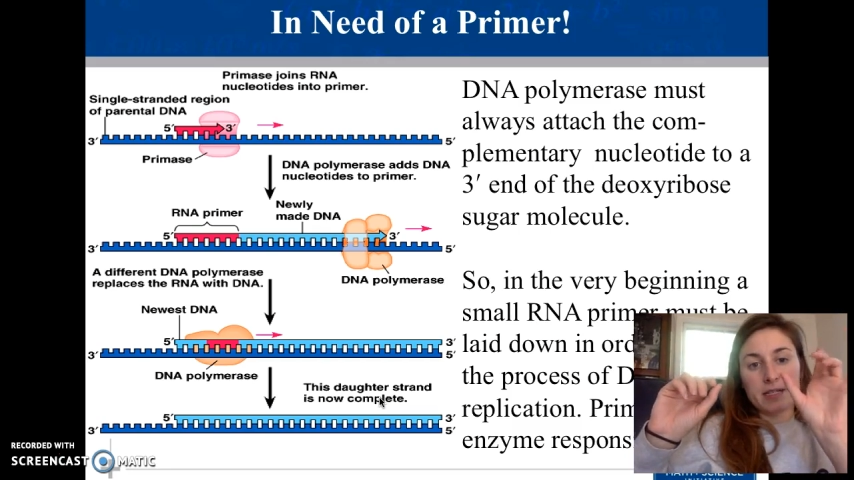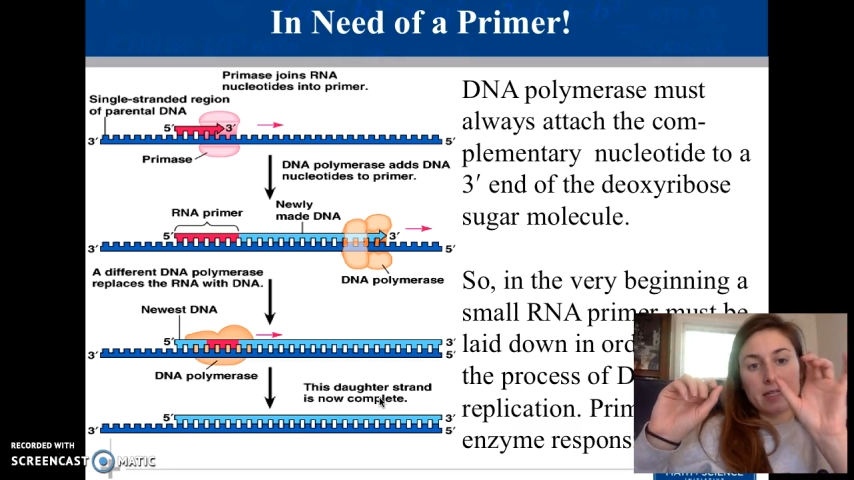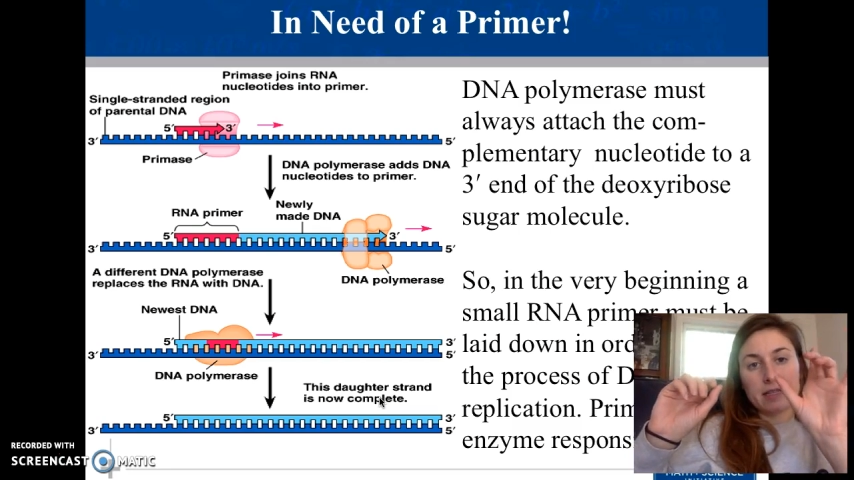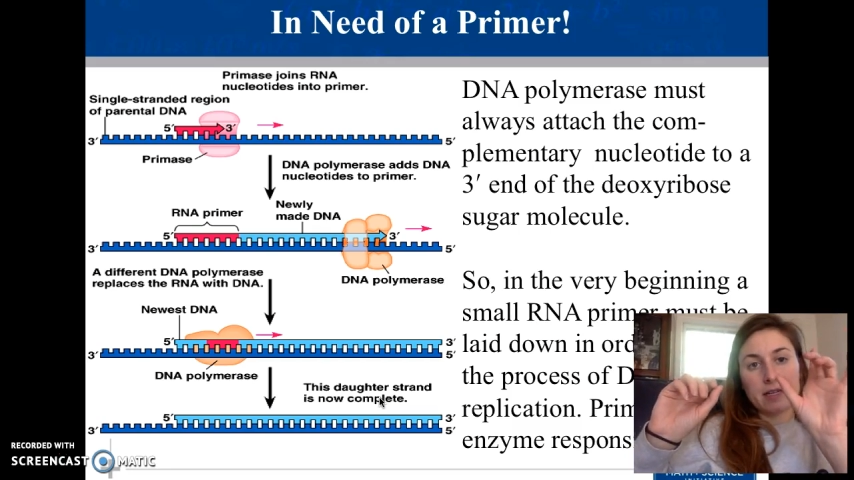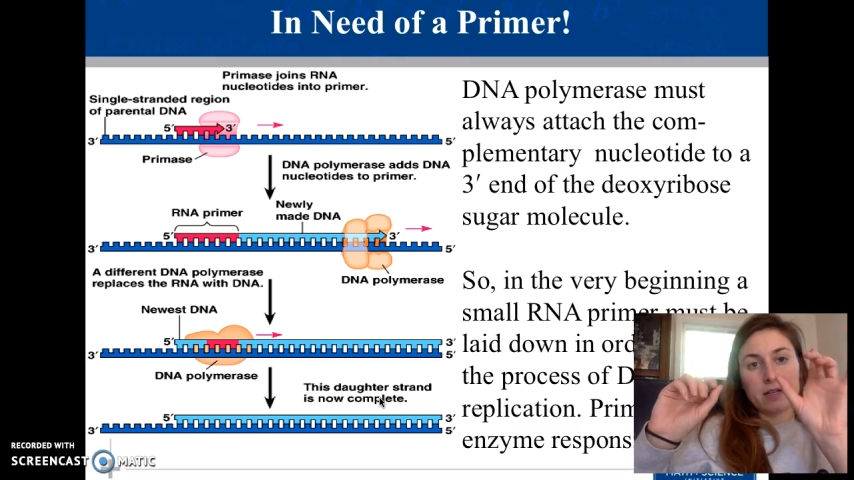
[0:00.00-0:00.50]

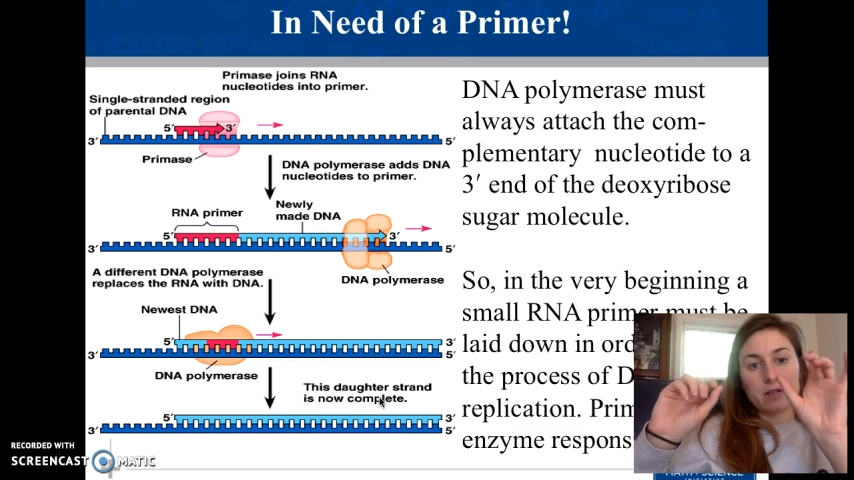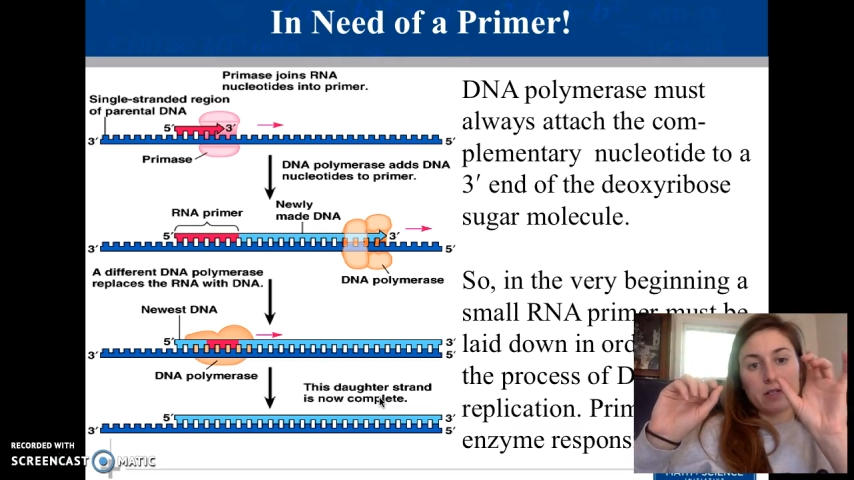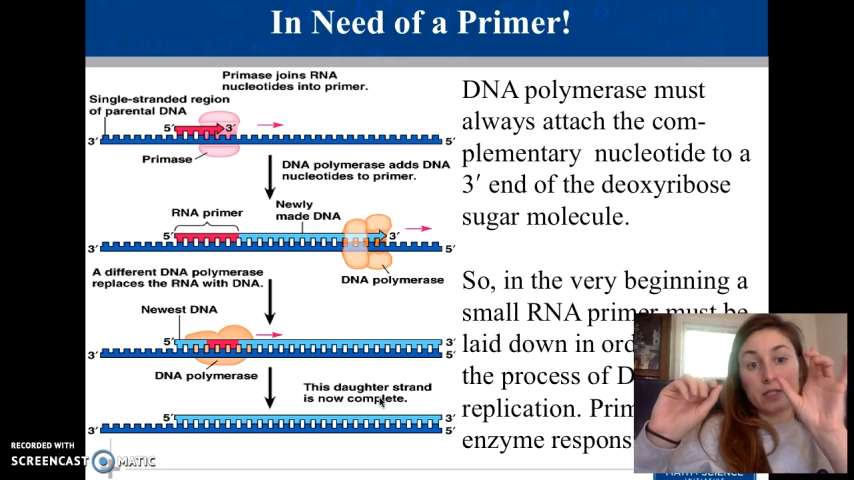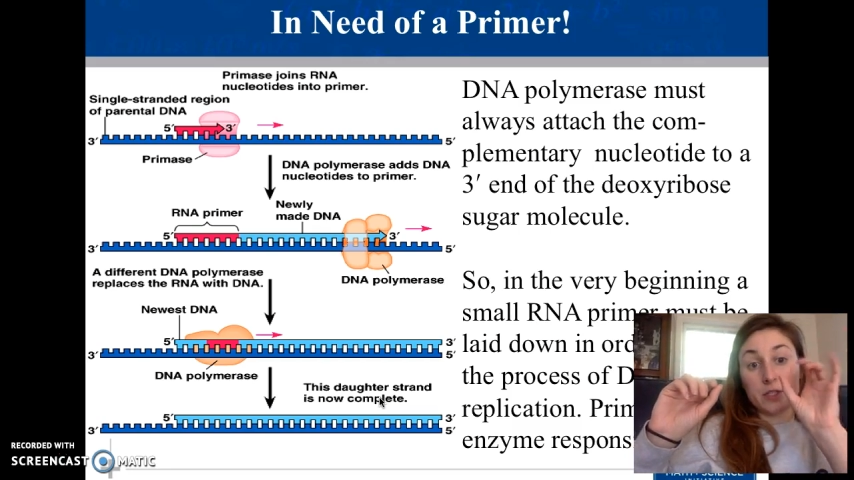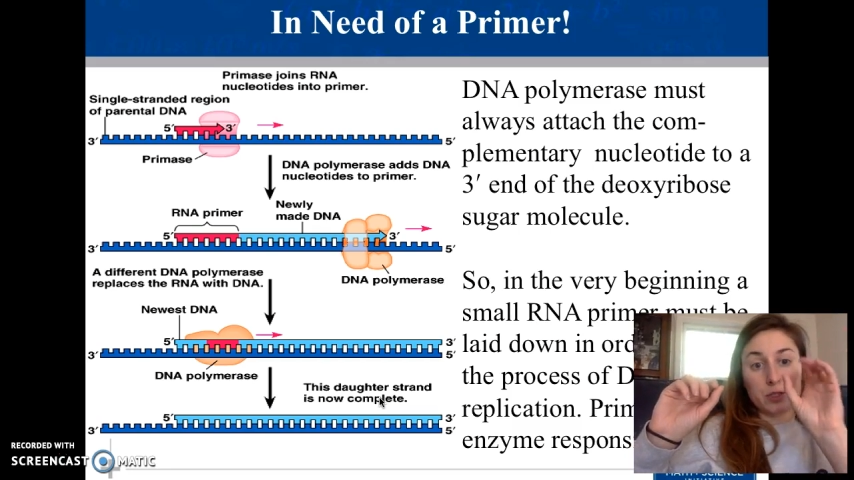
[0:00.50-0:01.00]
that
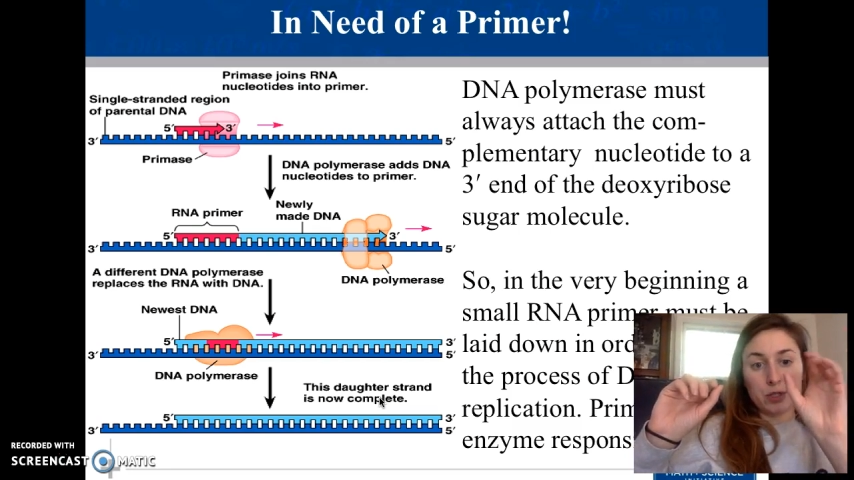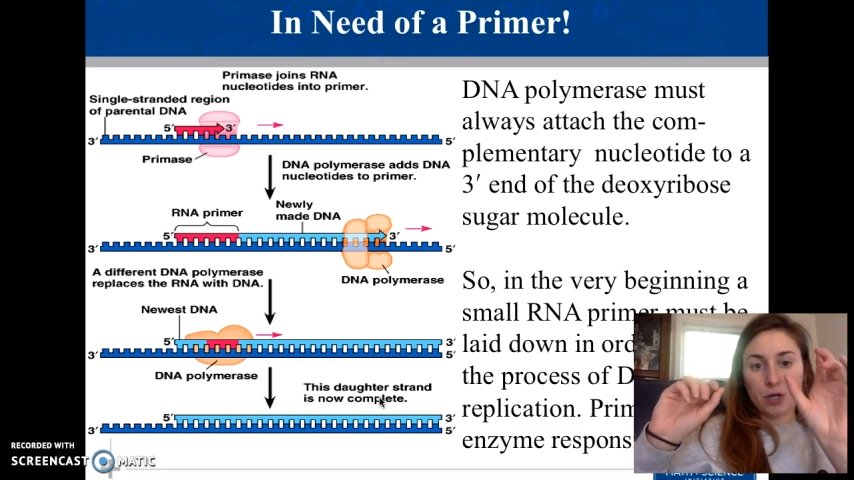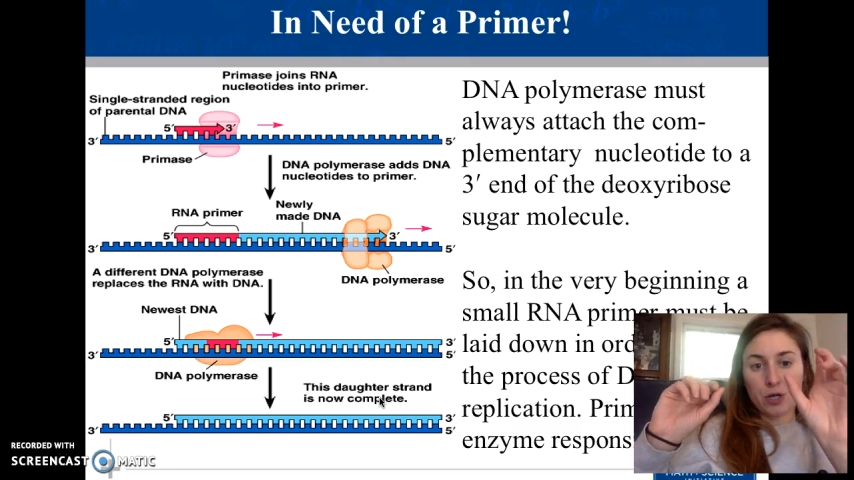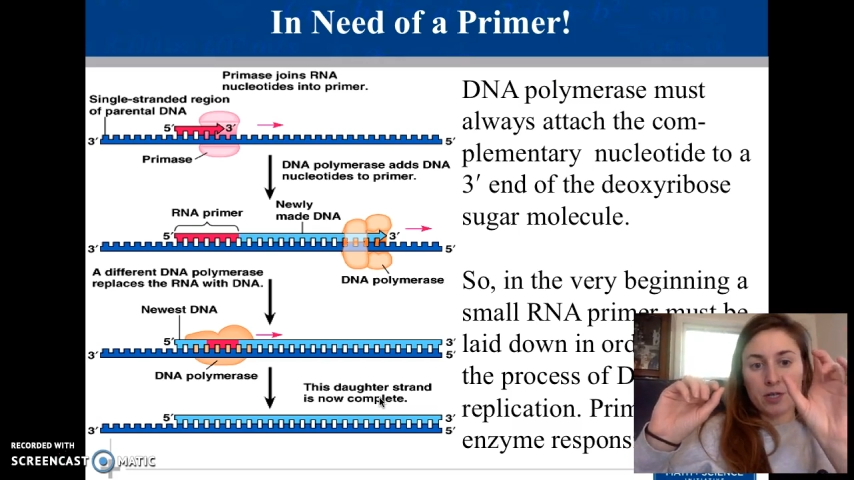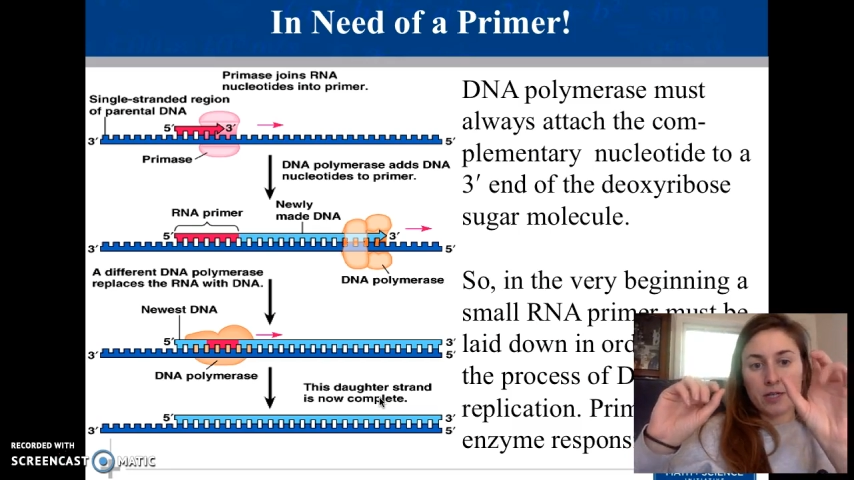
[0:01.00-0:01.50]
this is the start.